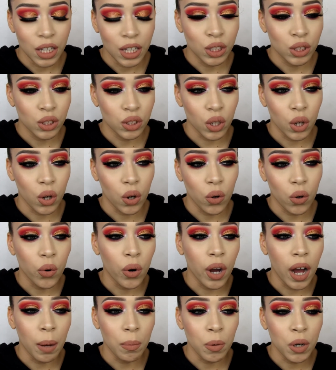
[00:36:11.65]

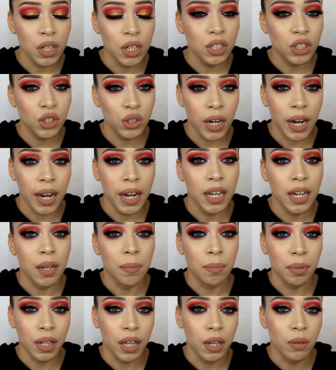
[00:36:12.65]
So I'm gonna try
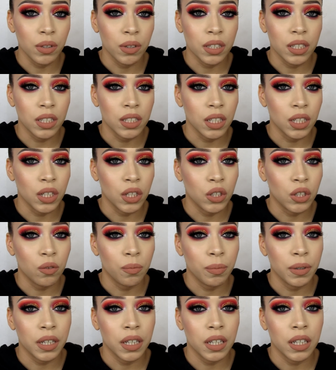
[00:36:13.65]
and play with this a little
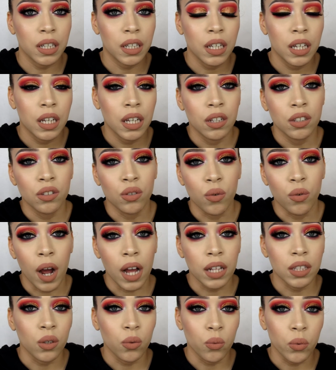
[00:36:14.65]
bit
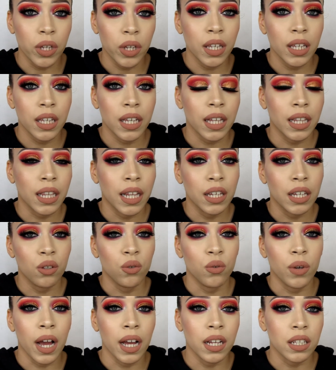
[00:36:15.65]
throughout the week and let
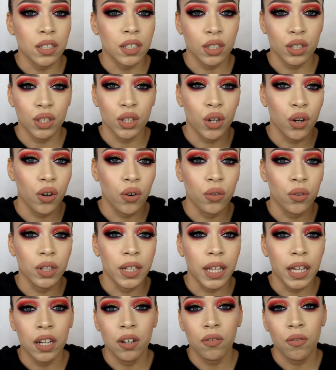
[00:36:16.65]
you guys know
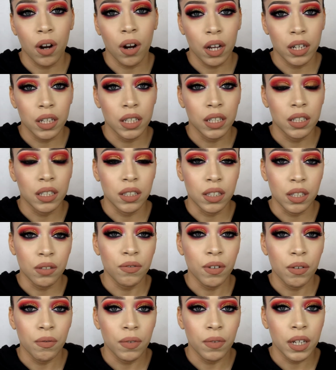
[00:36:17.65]
later on in a
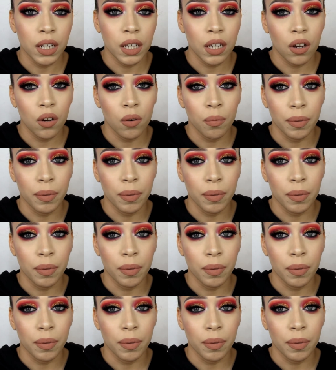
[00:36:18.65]
different video.